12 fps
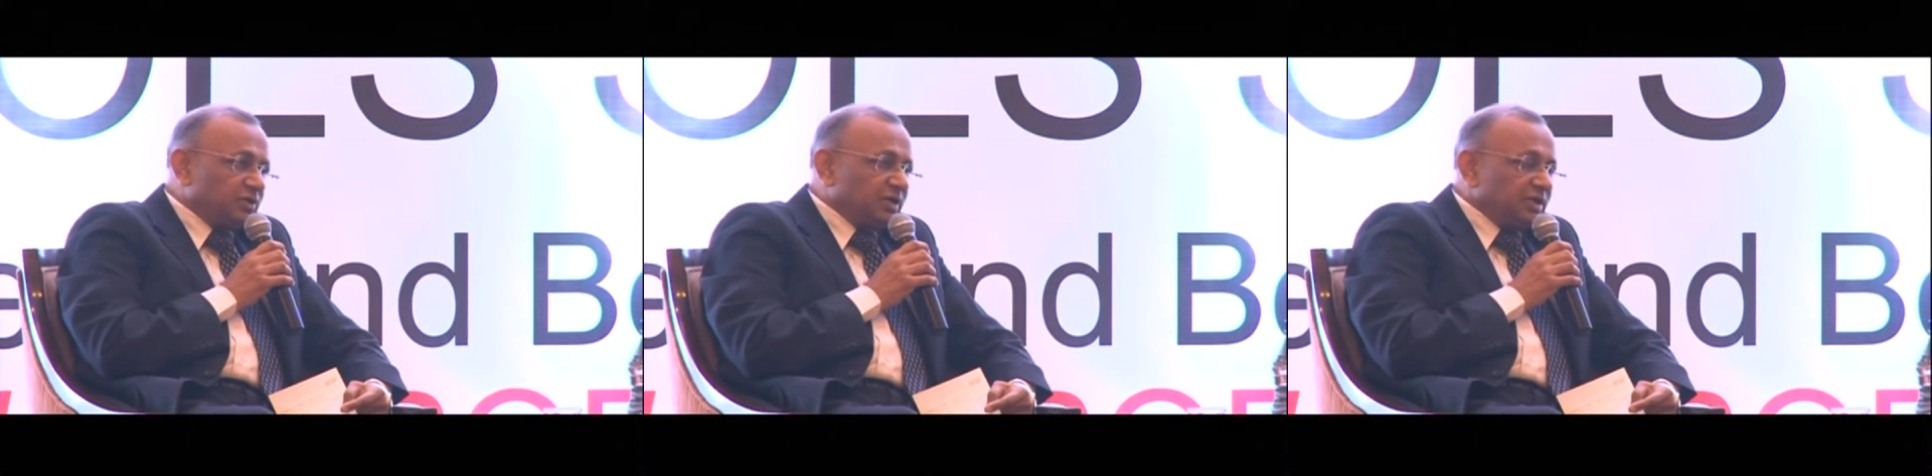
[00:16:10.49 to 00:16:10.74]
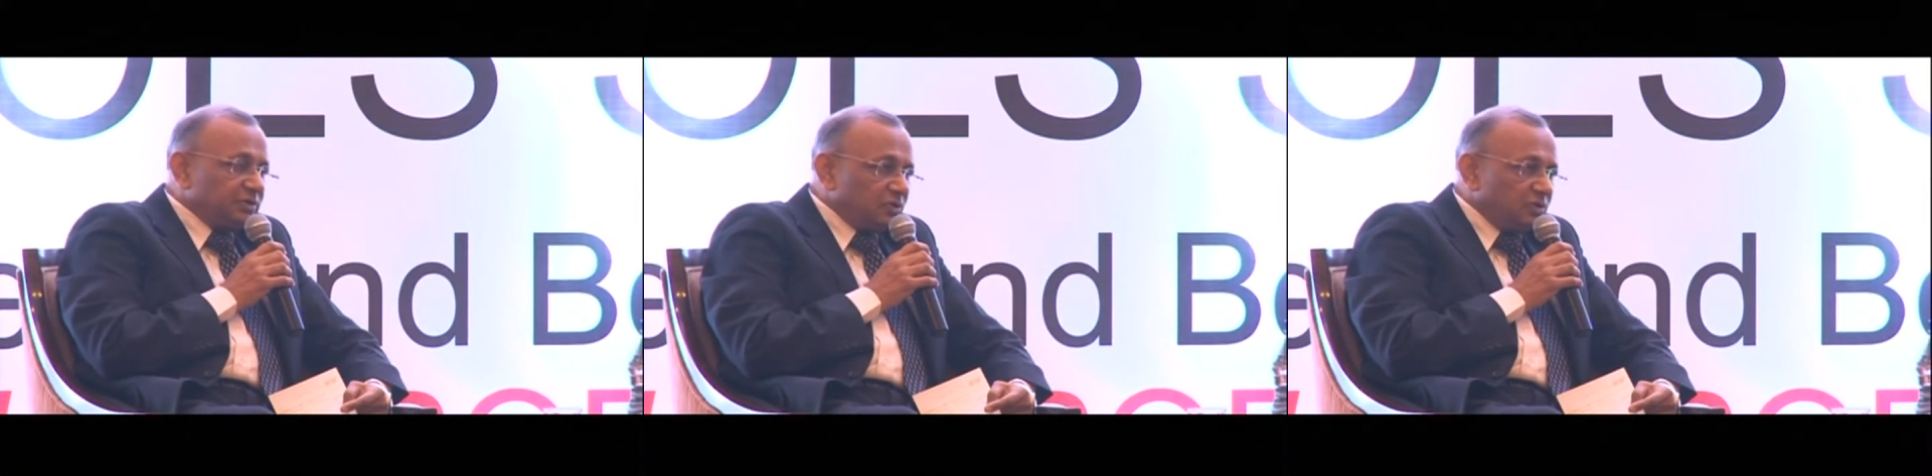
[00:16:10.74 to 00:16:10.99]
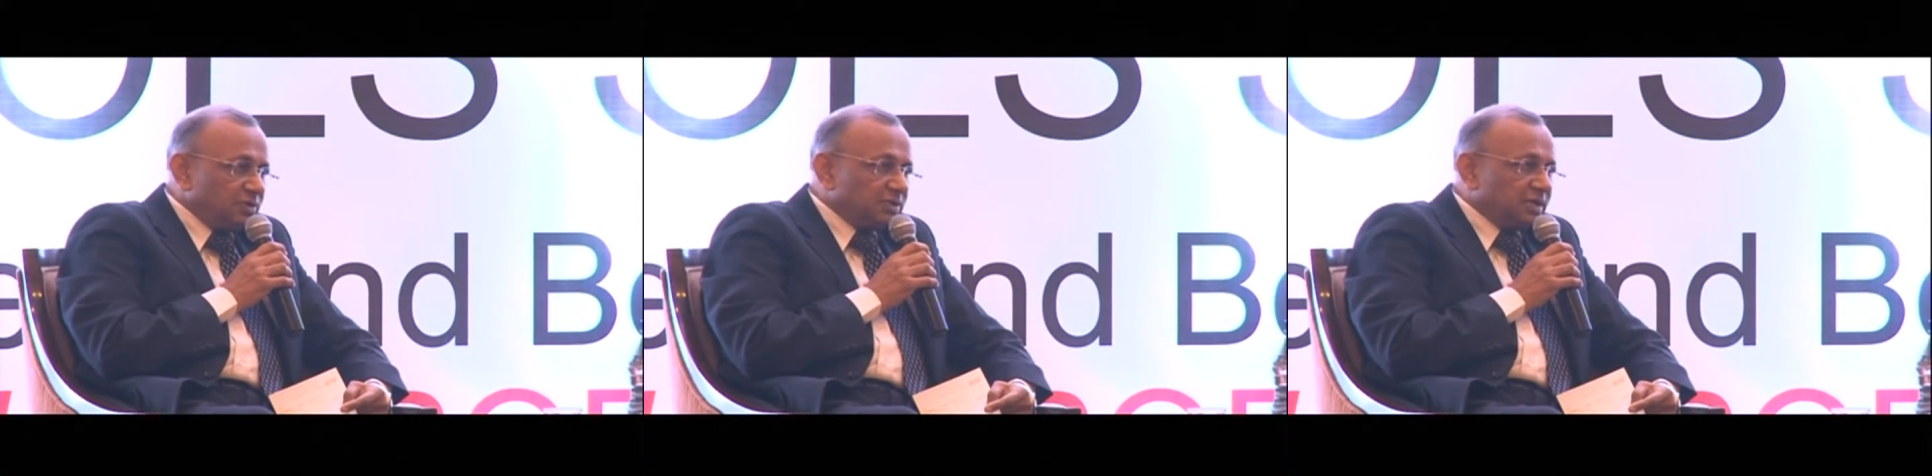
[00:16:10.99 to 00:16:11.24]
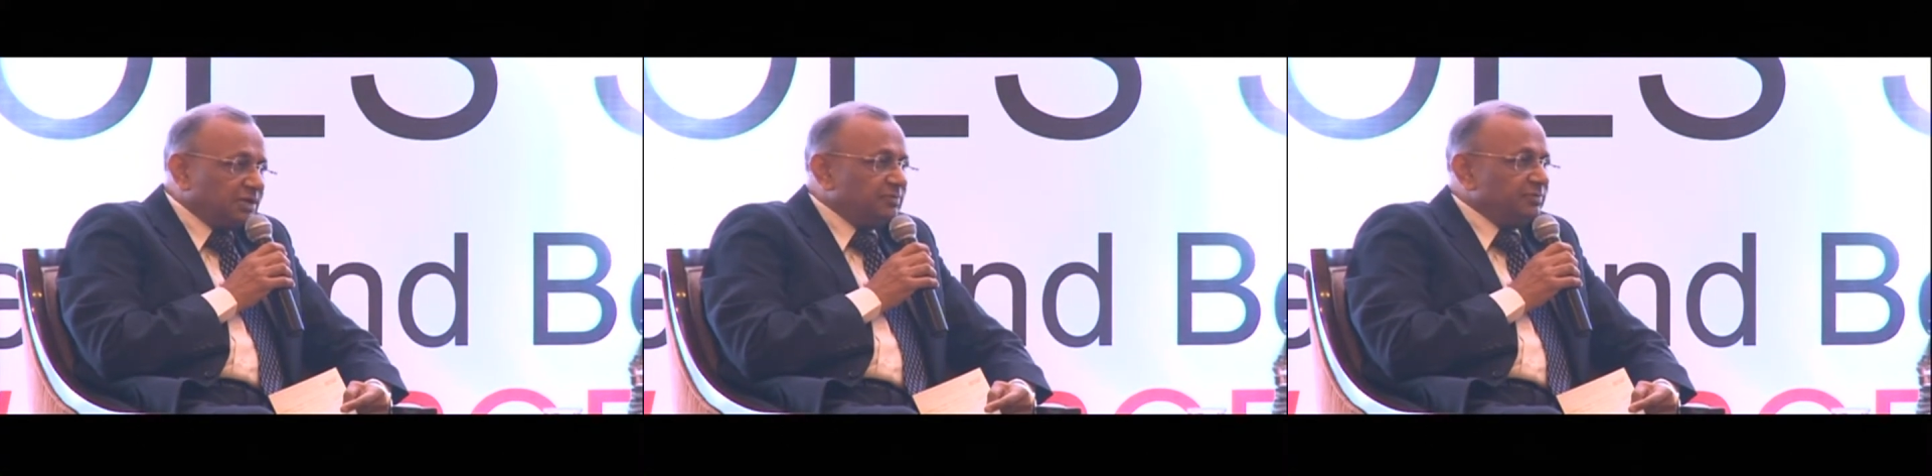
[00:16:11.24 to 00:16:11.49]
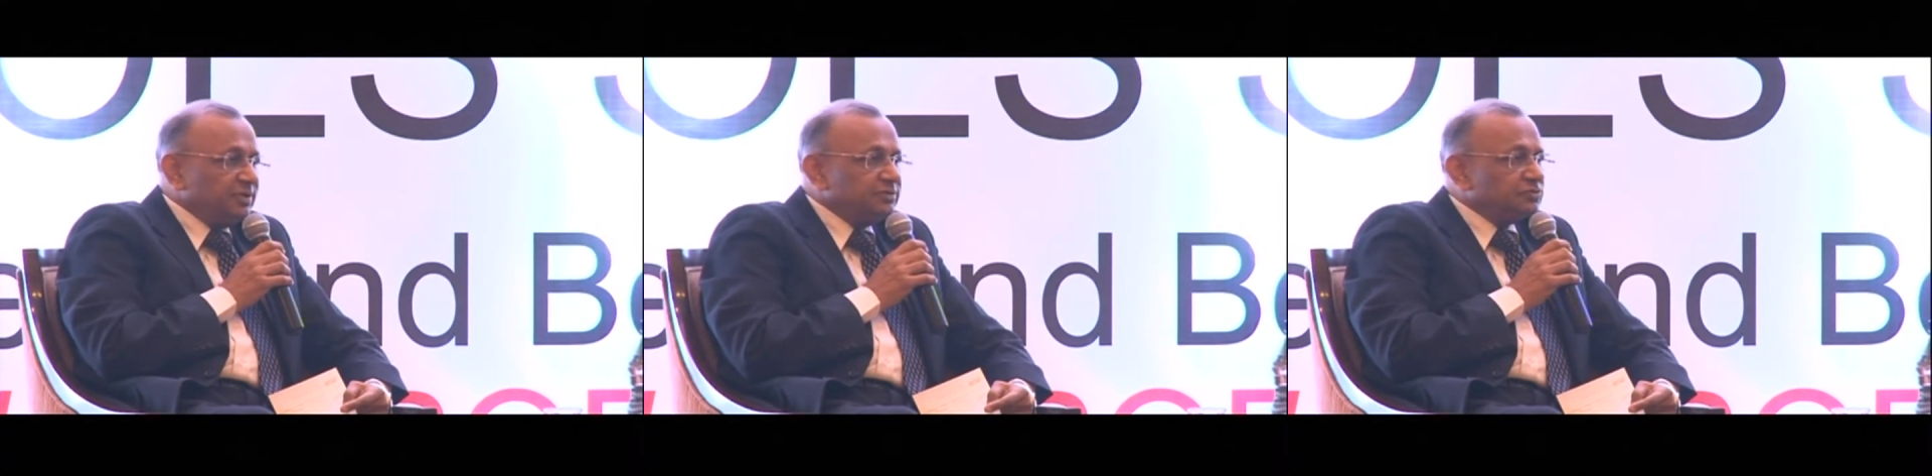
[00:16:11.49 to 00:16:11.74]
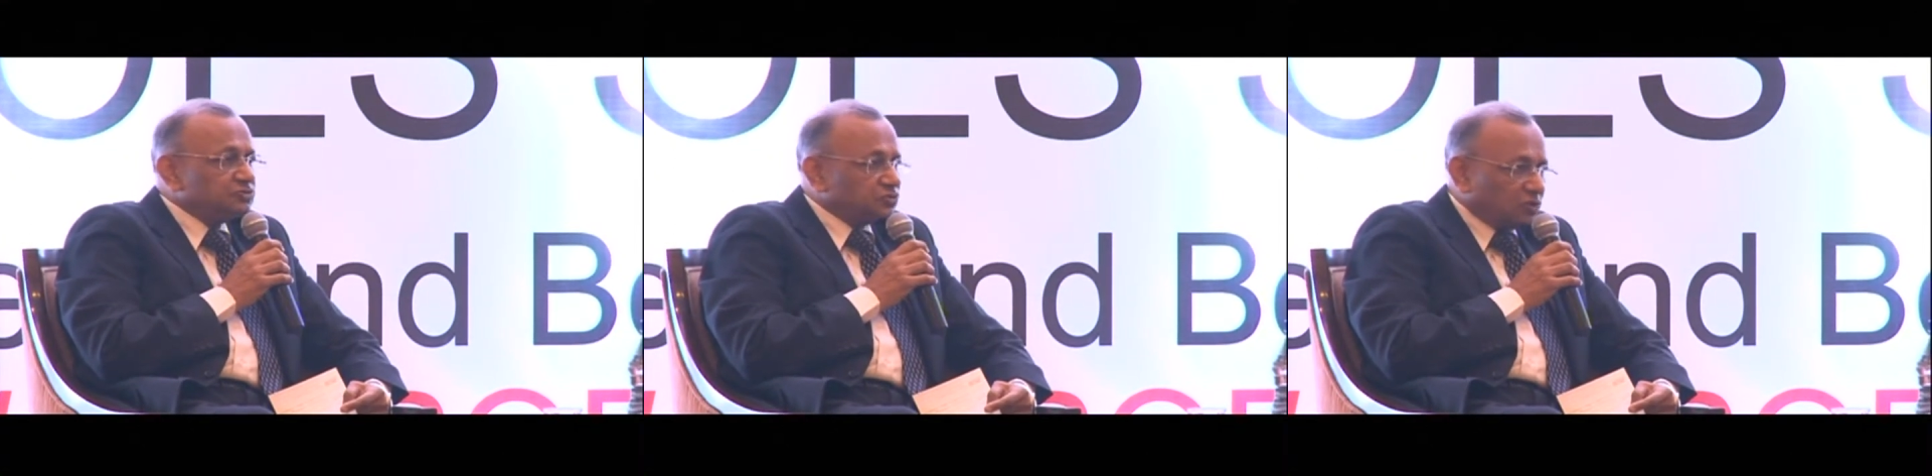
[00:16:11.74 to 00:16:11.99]
cannot convey
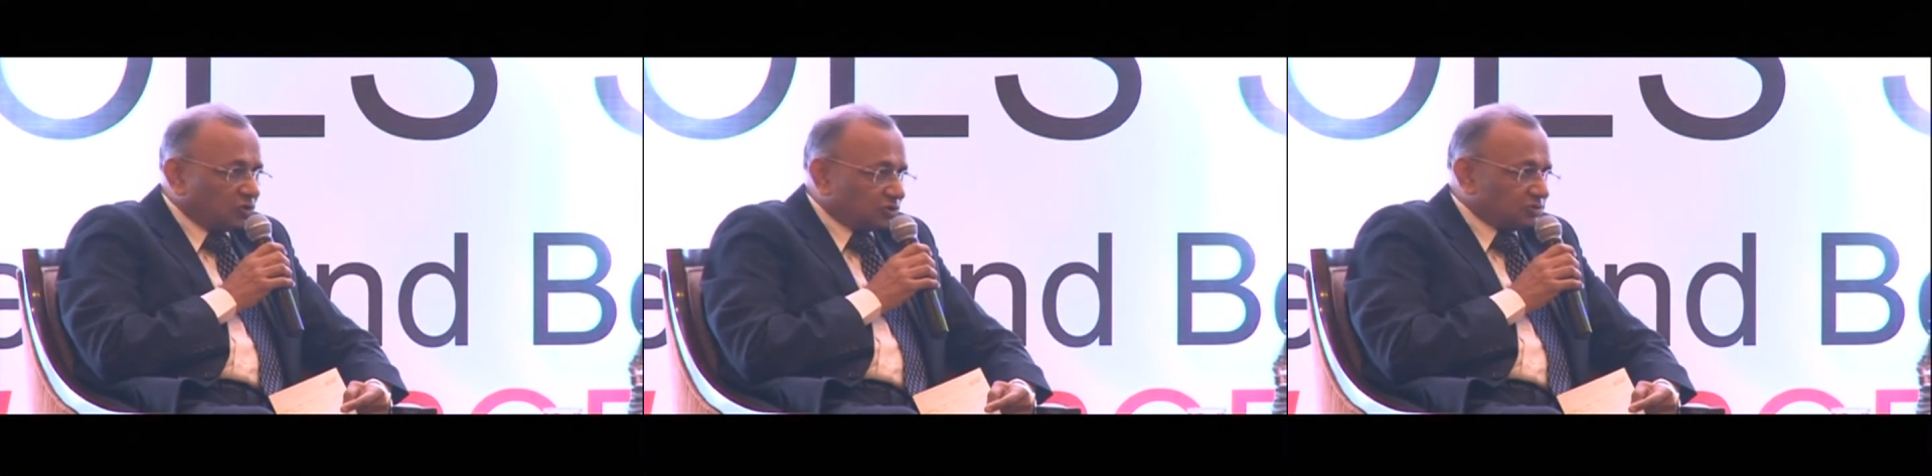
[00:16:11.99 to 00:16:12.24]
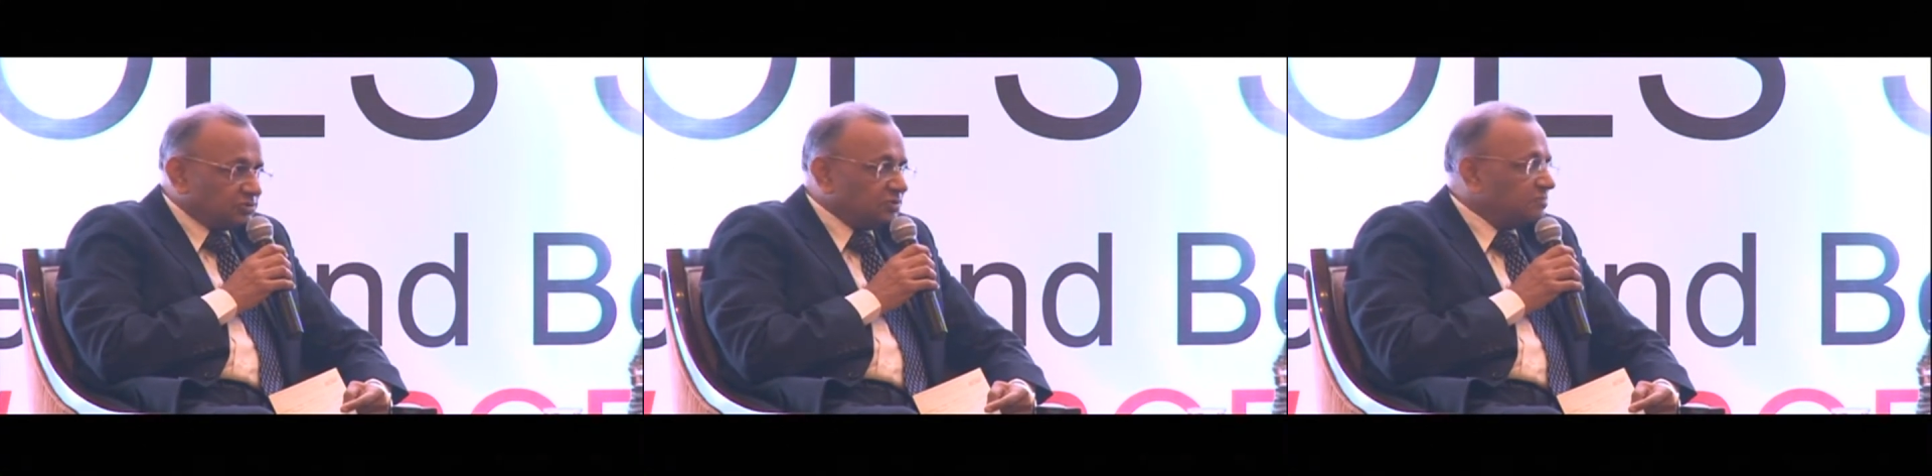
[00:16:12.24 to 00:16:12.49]
your thoughts.